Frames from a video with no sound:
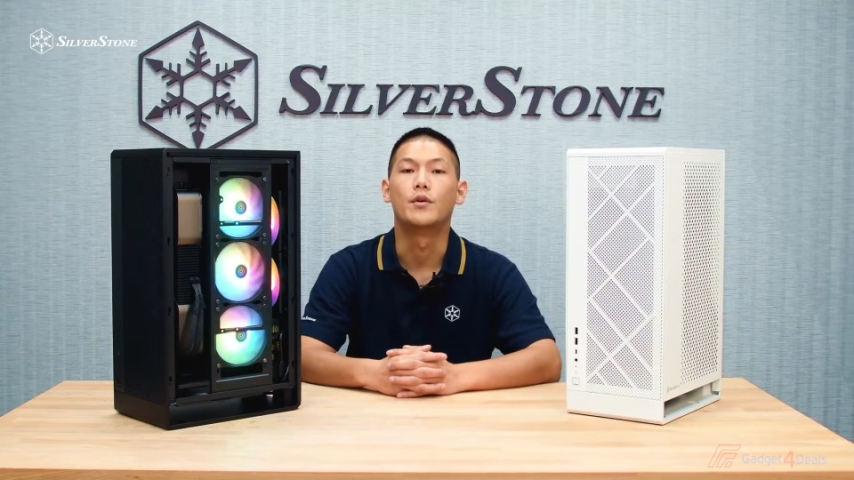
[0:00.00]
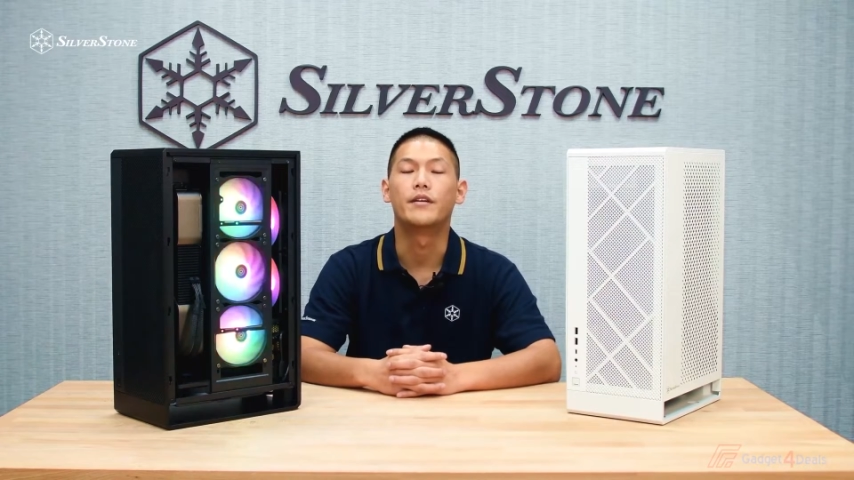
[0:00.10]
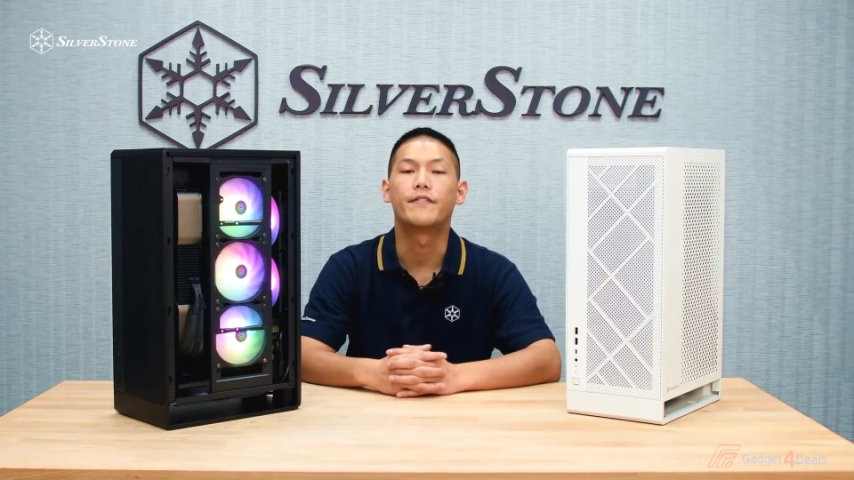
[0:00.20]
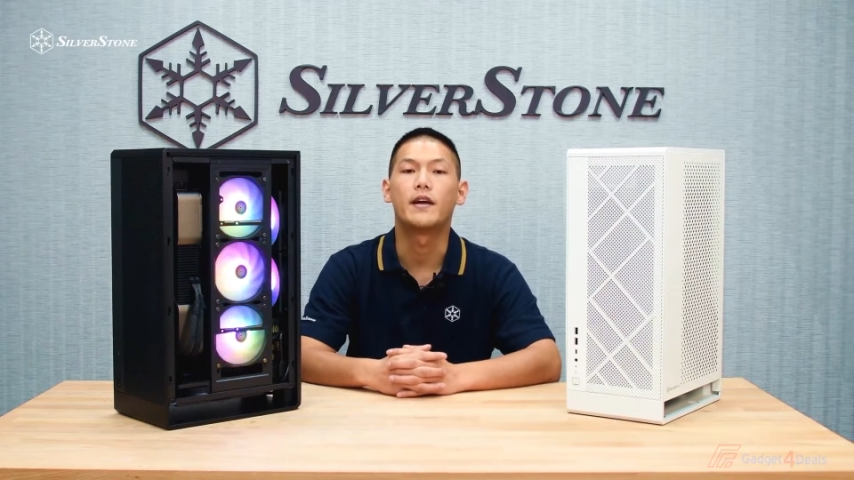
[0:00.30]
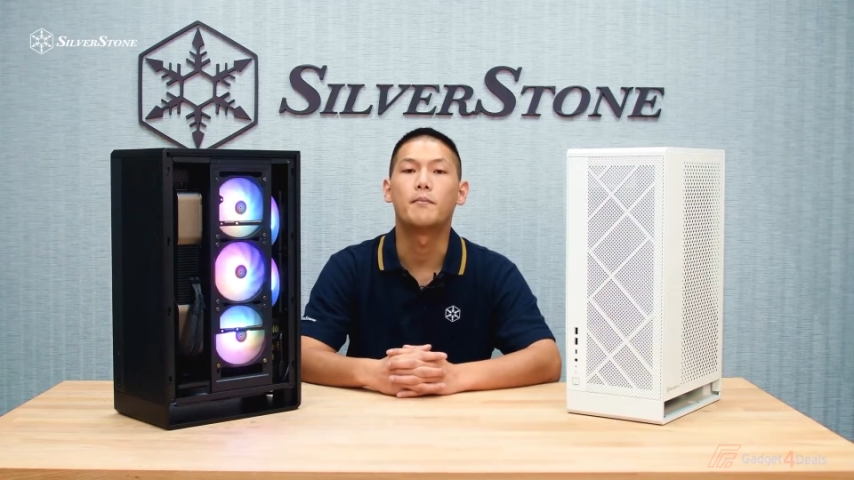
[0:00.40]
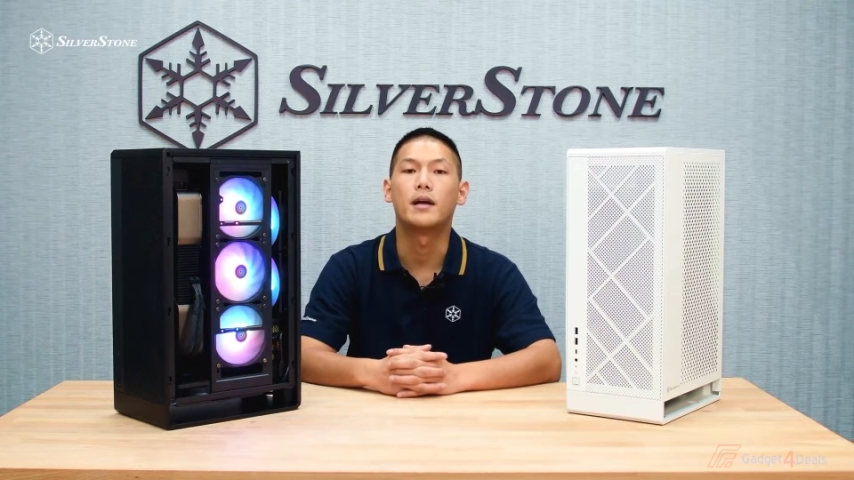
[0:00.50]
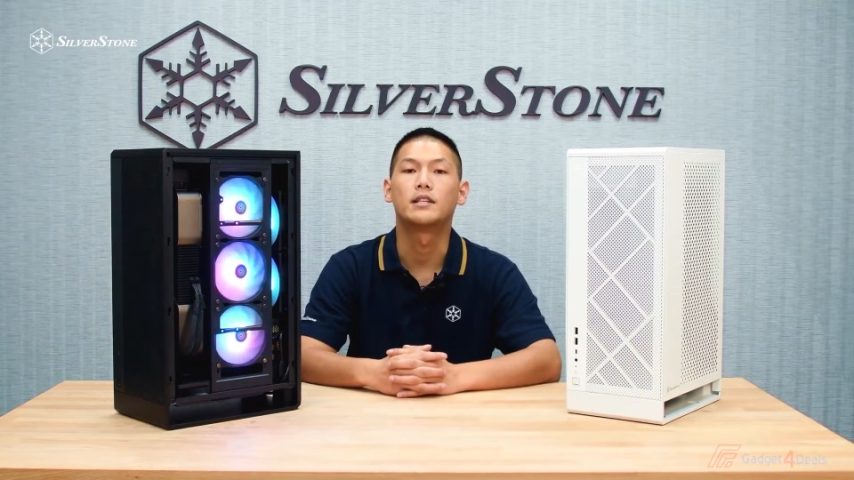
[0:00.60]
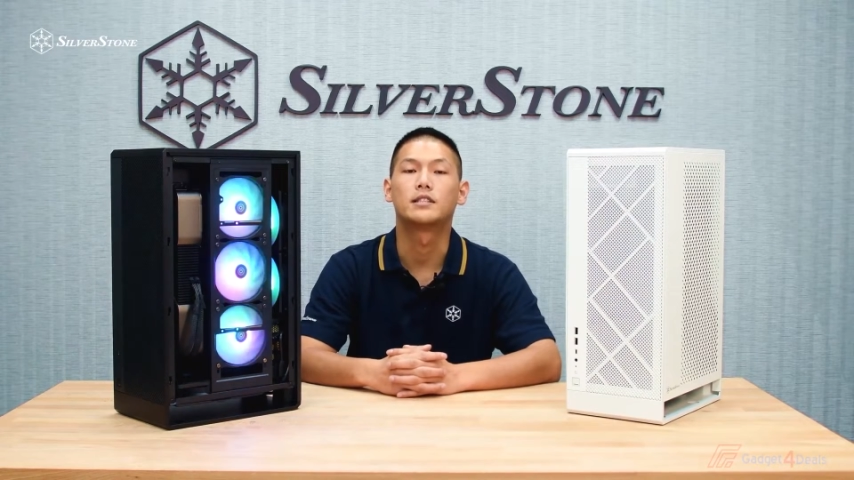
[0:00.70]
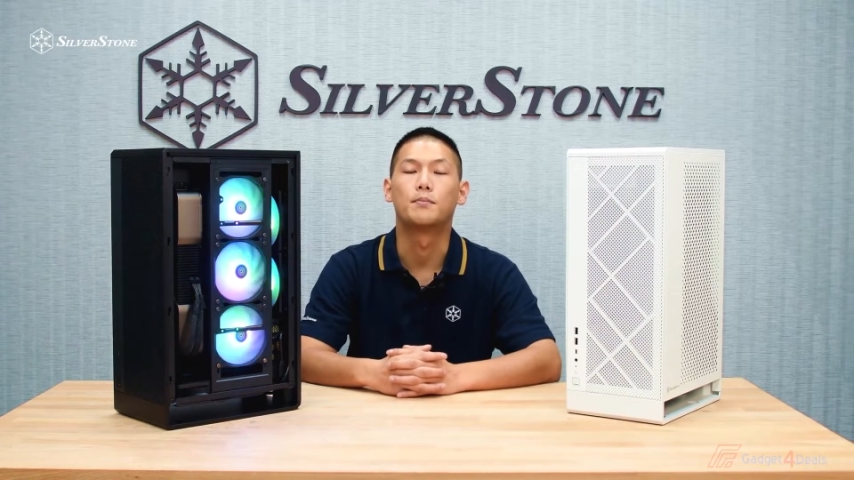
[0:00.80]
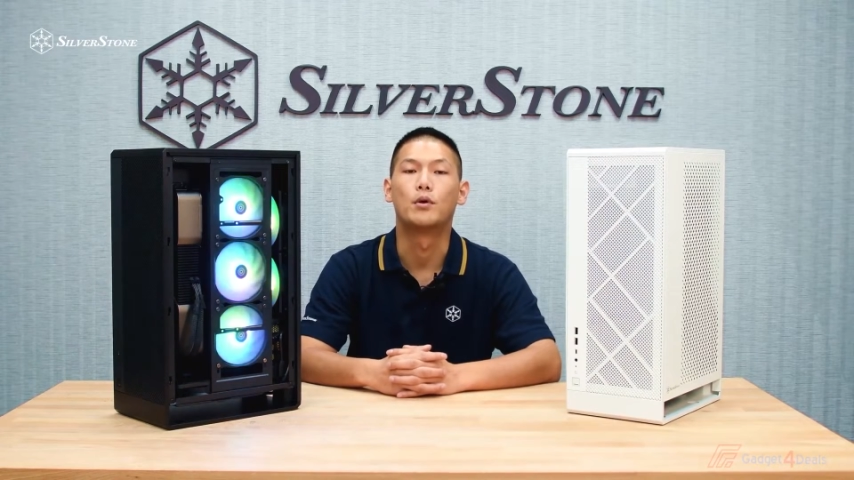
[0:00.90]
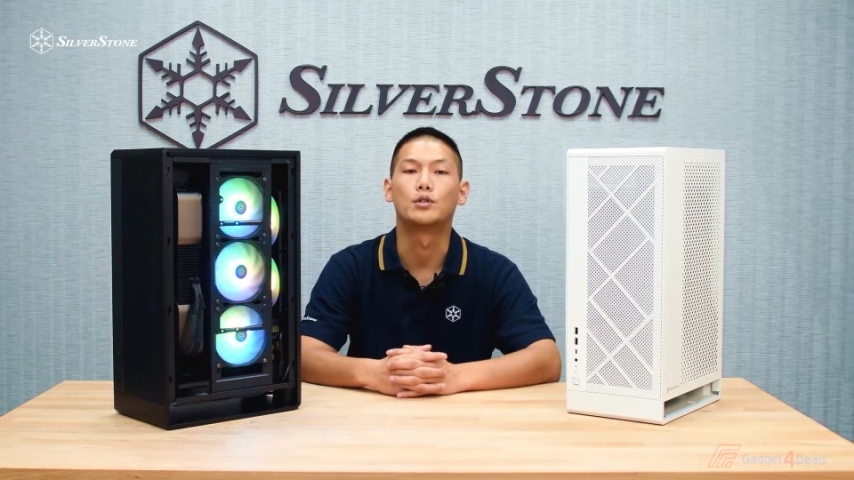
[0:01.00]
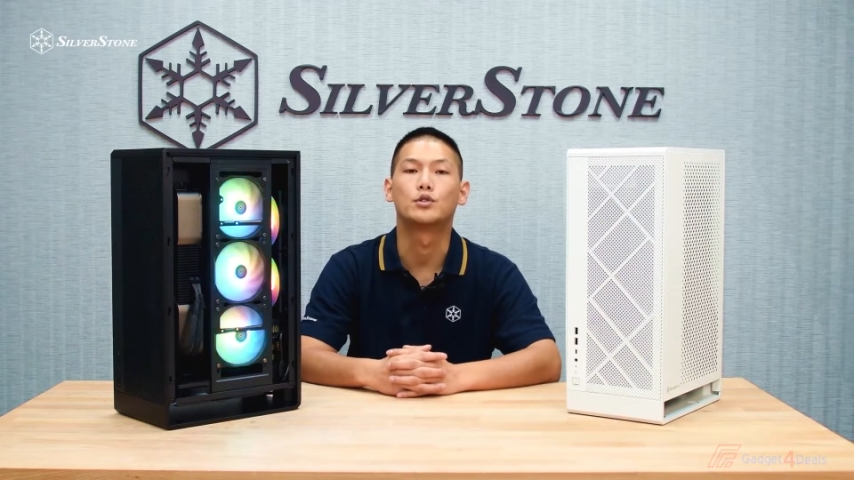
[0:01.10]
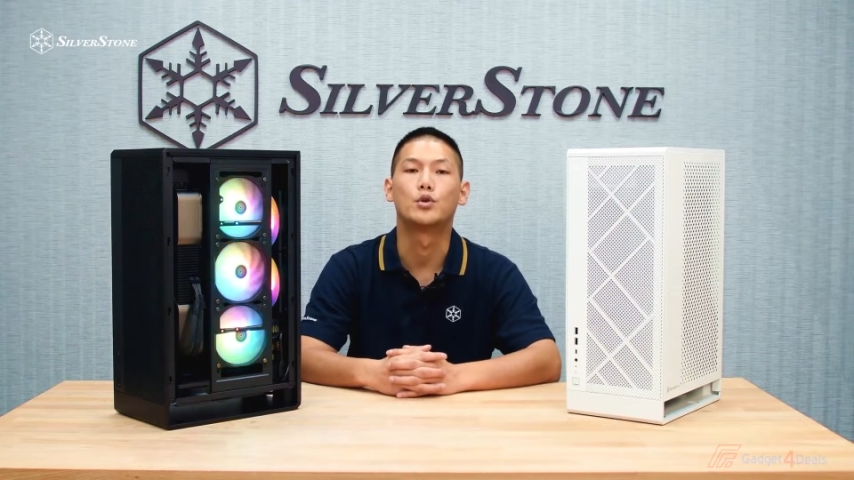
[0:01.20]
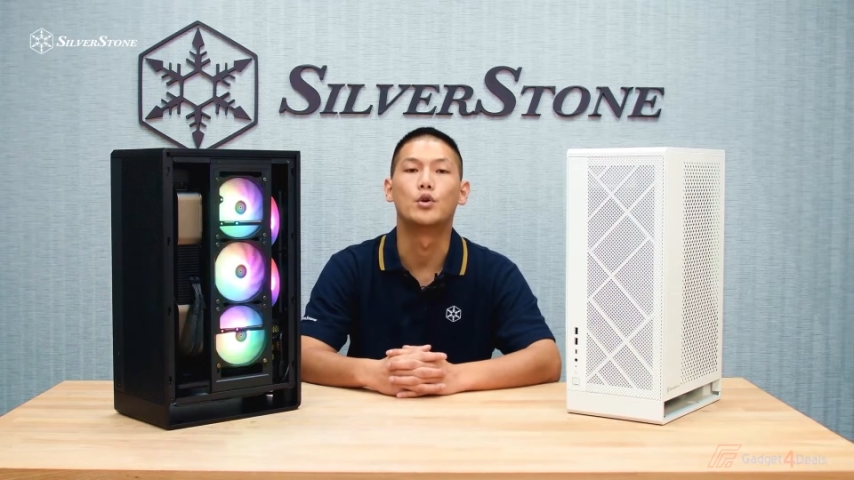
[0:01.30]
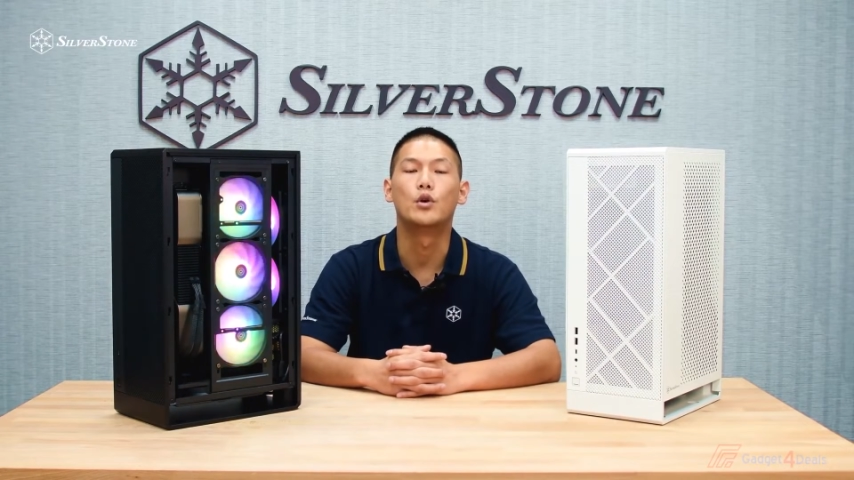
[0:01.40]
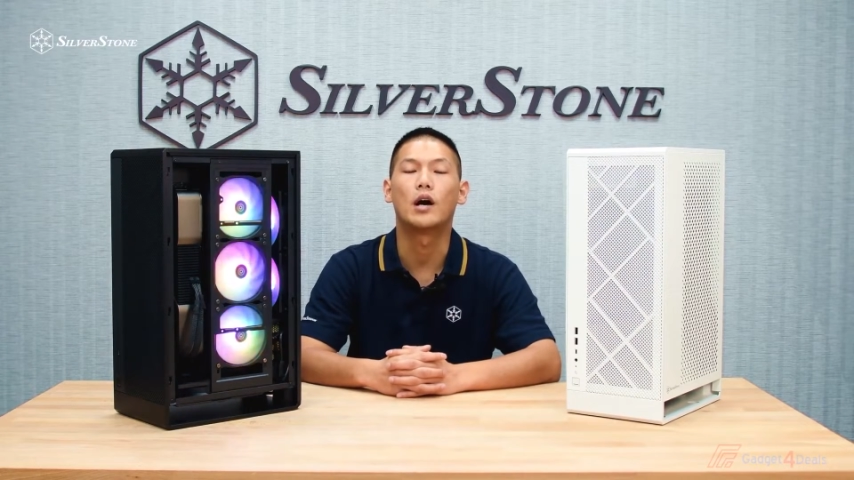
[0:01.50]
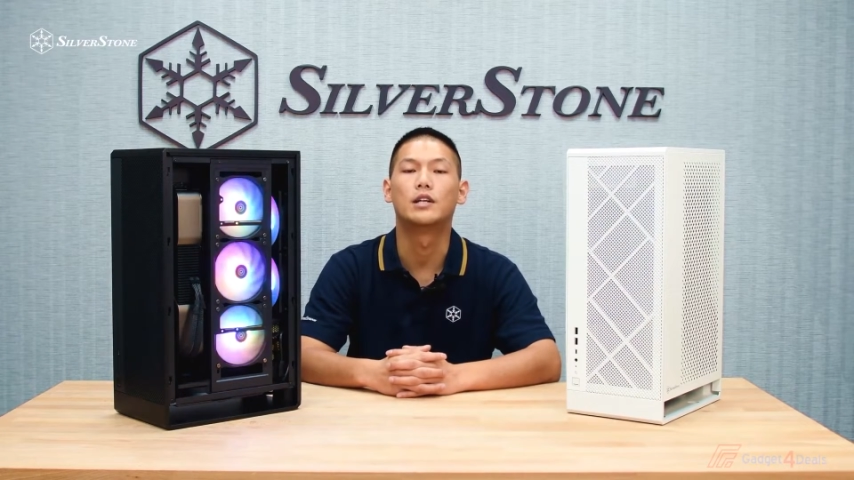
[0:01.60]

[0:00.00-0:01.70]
rear fan mount supports two